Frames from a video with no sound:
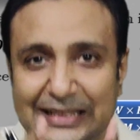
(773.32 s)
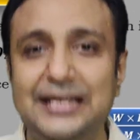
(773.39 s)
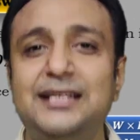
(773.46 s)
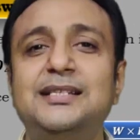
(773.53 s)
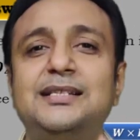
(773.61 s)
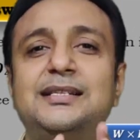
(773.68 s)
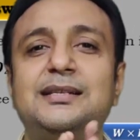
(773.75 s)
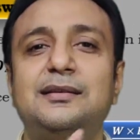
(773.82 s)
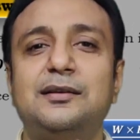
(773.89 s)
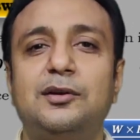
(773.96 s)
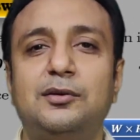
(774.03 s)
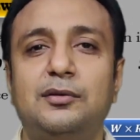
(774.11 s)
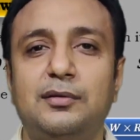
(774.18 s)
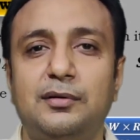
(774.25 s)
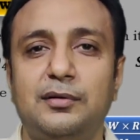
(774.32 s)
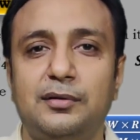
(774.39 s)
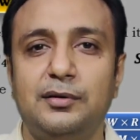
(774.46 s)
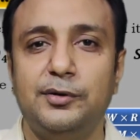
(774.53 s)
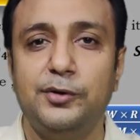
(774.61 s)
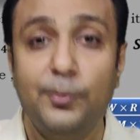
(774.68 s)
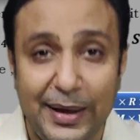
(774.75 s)
this
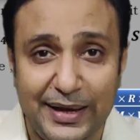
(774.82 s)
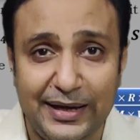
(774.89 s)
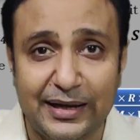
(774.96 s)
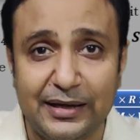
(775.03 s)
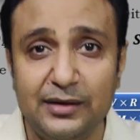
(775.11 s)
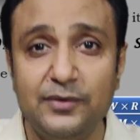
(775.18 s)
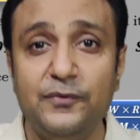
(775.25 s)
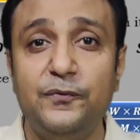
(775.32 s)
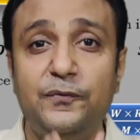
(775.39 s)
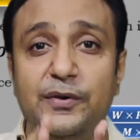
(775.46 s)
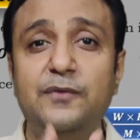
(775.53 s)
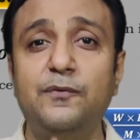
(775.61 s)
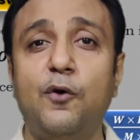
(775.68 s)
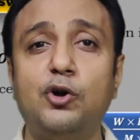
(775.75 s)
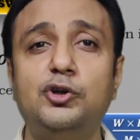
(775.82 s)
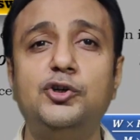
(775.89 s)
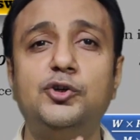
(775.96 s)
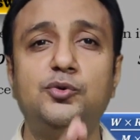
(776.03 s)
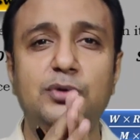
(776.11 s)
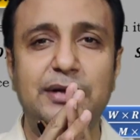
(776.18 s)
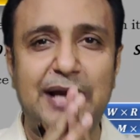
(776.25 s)
numerical, we want
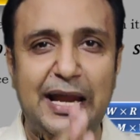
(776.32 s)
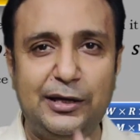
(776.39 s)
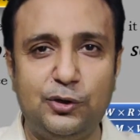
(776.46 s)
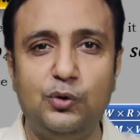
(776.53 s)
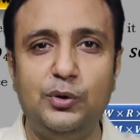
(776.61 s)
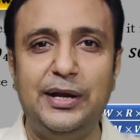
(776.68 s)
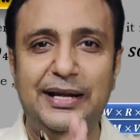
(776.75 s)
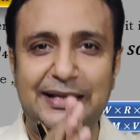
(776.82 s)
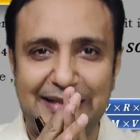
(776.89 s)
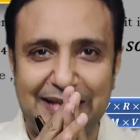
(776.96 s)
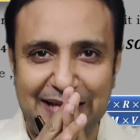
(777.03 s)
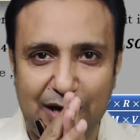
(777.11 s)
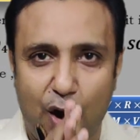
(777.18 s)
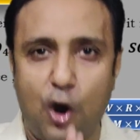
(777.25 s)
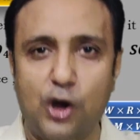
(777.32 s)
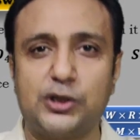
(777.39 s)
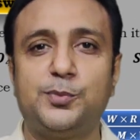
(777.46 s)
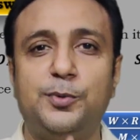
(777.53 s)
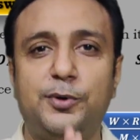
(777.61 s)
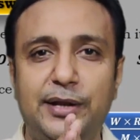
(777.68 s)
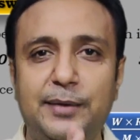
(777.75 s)
to calculate the
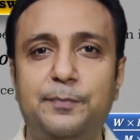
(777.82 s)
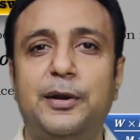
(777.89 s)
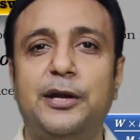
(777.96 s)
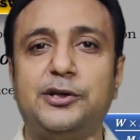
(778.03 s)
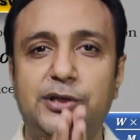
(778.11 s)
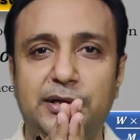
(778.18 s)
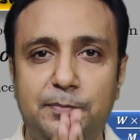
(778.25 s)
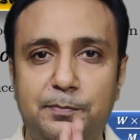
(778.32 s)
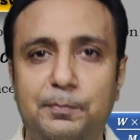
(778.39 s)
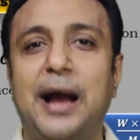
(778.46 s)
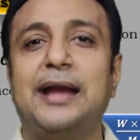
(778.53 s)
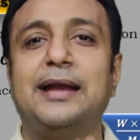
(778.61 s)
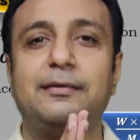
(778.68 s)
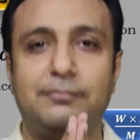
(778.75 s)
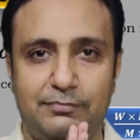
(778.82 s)
osmotic pressure pi.